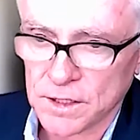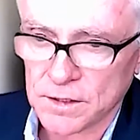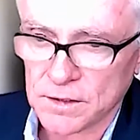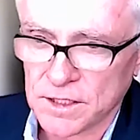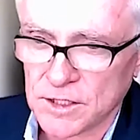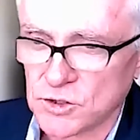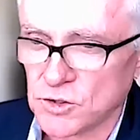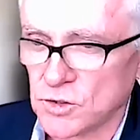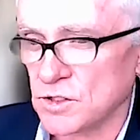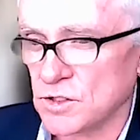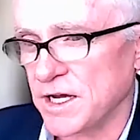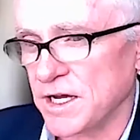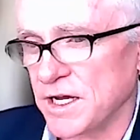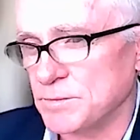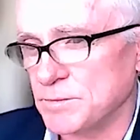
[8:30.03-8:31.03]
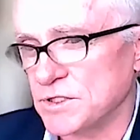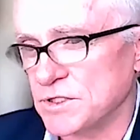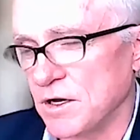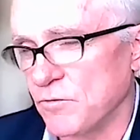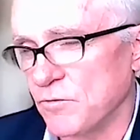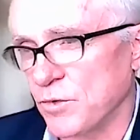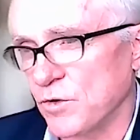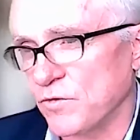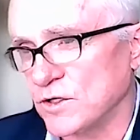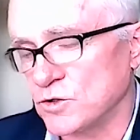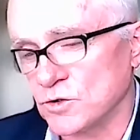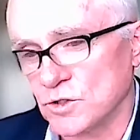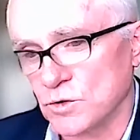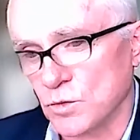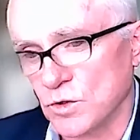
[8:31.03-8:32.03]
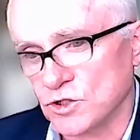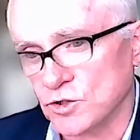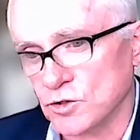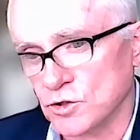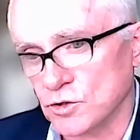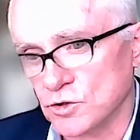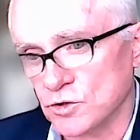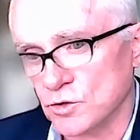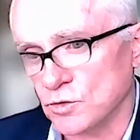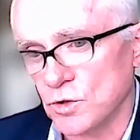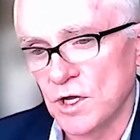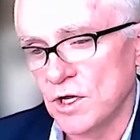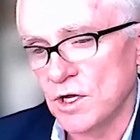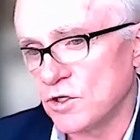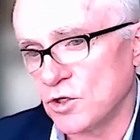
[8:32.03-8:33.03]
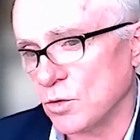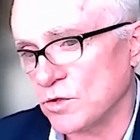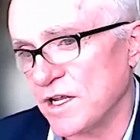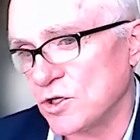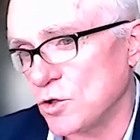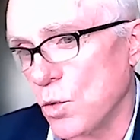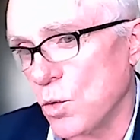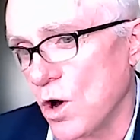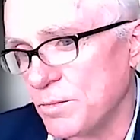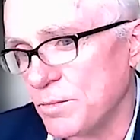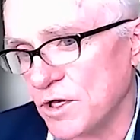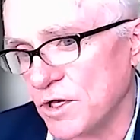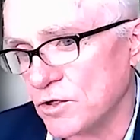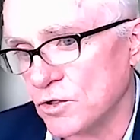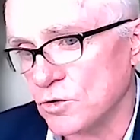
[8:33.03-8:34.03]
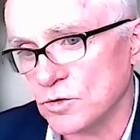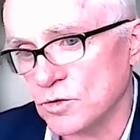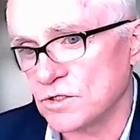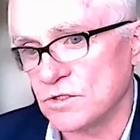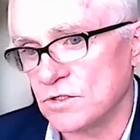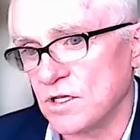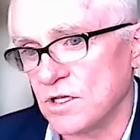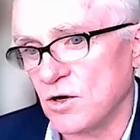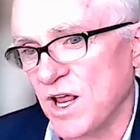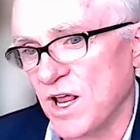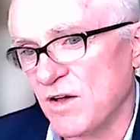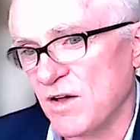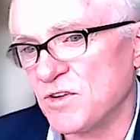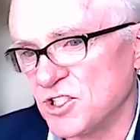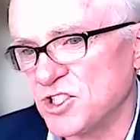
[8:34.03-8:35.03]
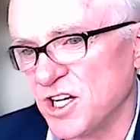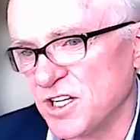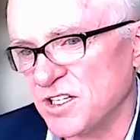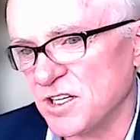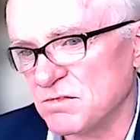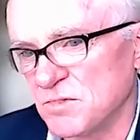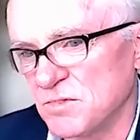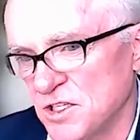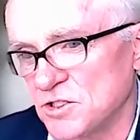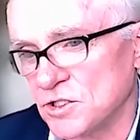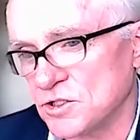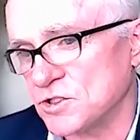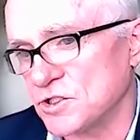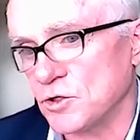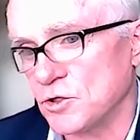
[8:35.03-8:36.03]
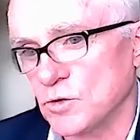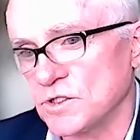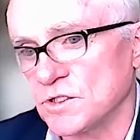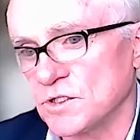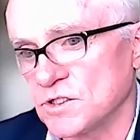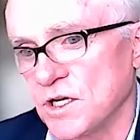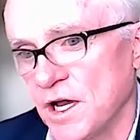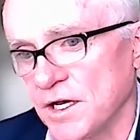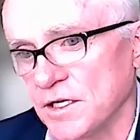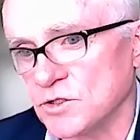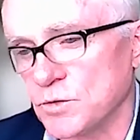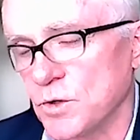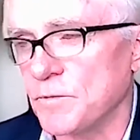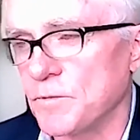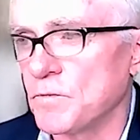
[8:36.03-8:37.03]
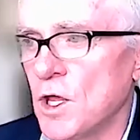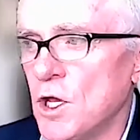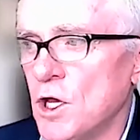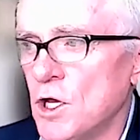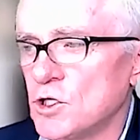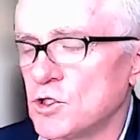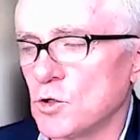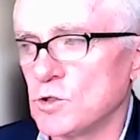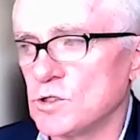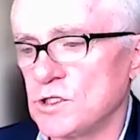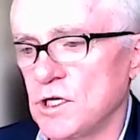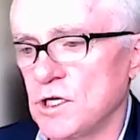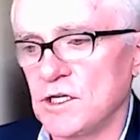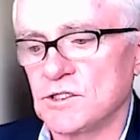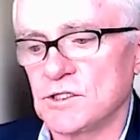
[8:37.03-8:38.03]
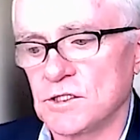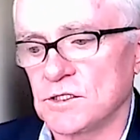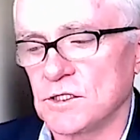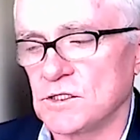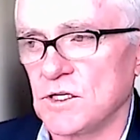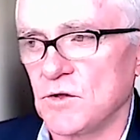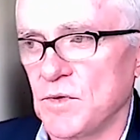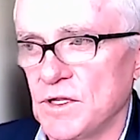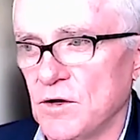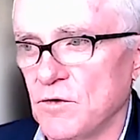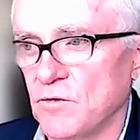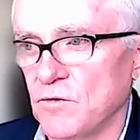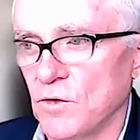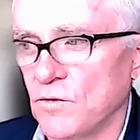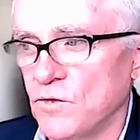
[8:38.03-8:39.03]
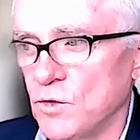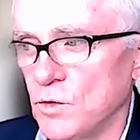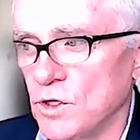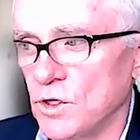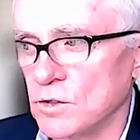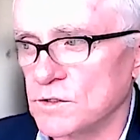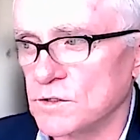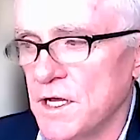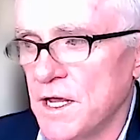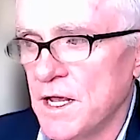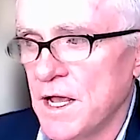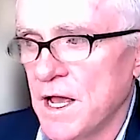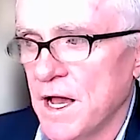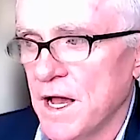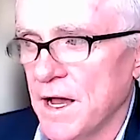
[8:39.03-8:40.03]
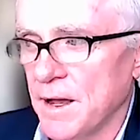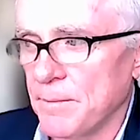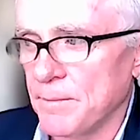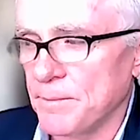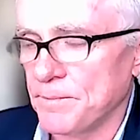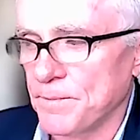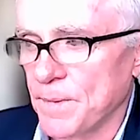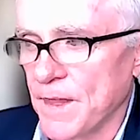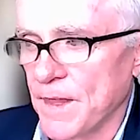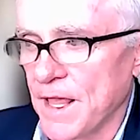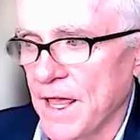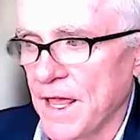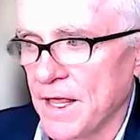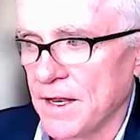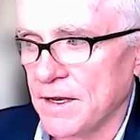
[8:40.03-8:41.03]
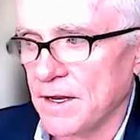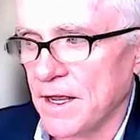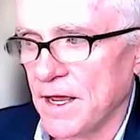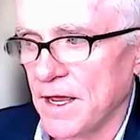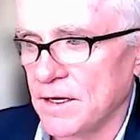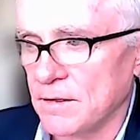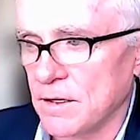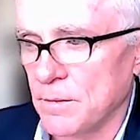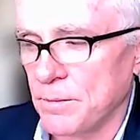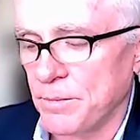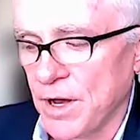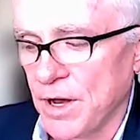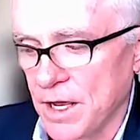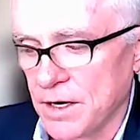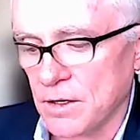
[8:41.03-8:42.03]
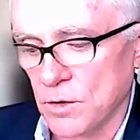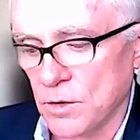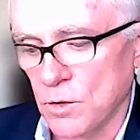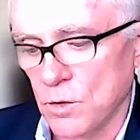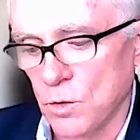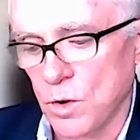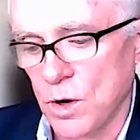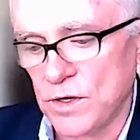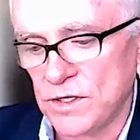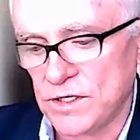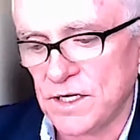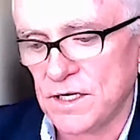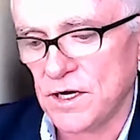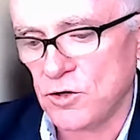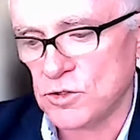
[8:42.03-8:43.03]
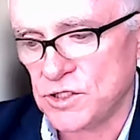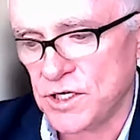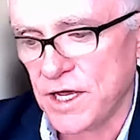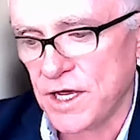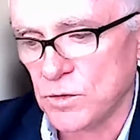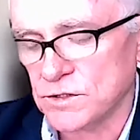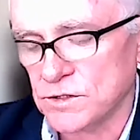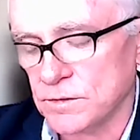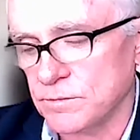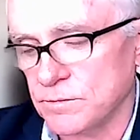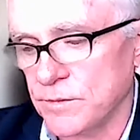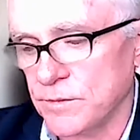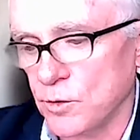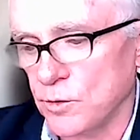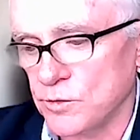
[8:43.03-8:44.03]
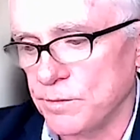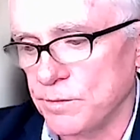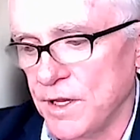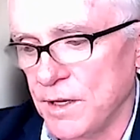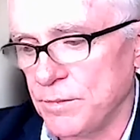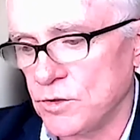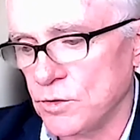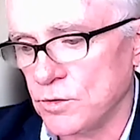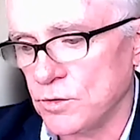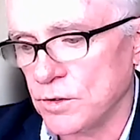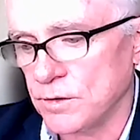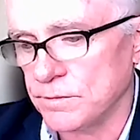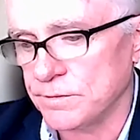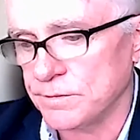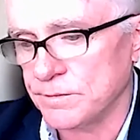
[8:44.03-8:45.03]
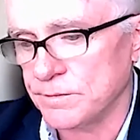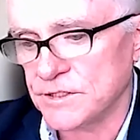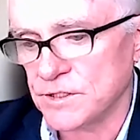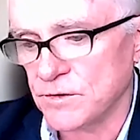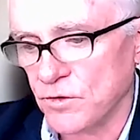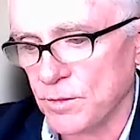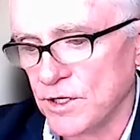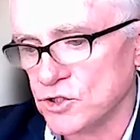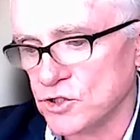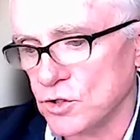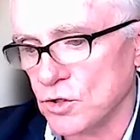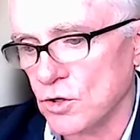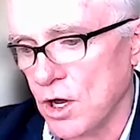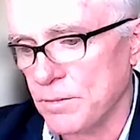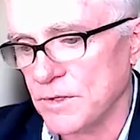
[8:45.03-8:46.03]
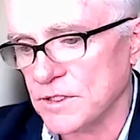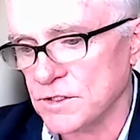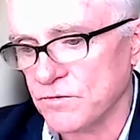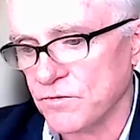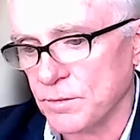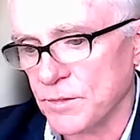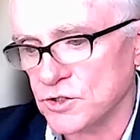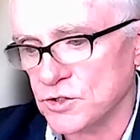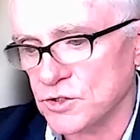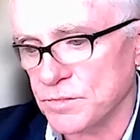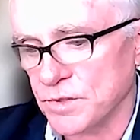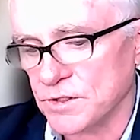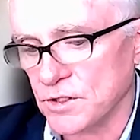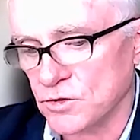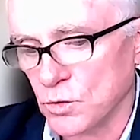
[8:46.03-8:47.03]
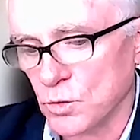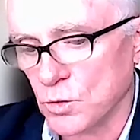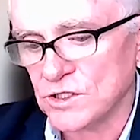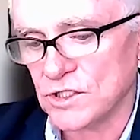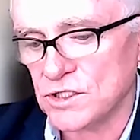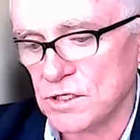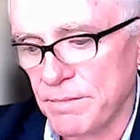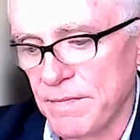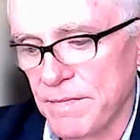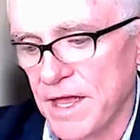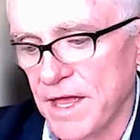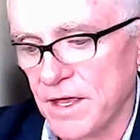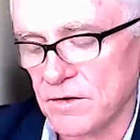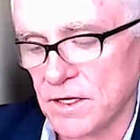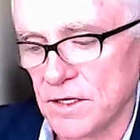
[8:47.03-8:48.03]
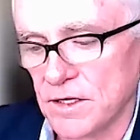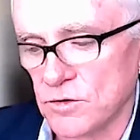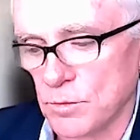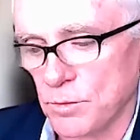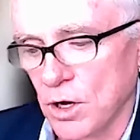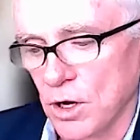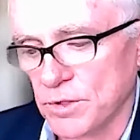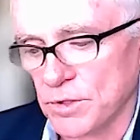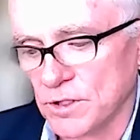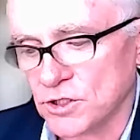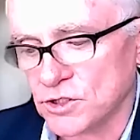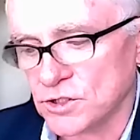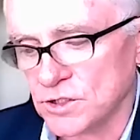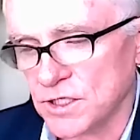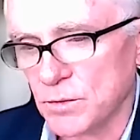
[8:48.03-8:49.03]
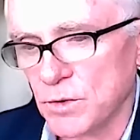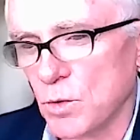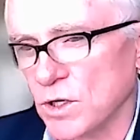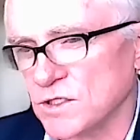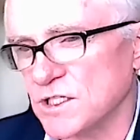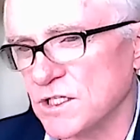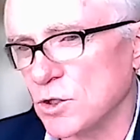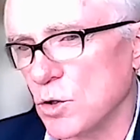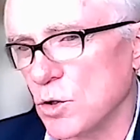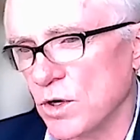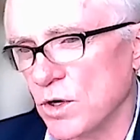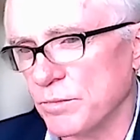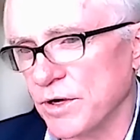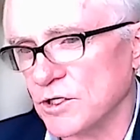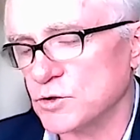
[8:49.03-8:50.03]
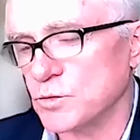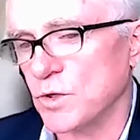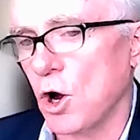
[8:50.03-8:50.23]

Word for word: And these are the types of professors and researchers who don't tend to want to be in the news. They don't have an agenda. They're just interested in science, right? So those studies exist. They've been there for a few years. Um, and, and, but what we did understand was that, you know, maybe due to misinformation or not misinformation, but that there was a demand in the population to say, we want to see lower impacts.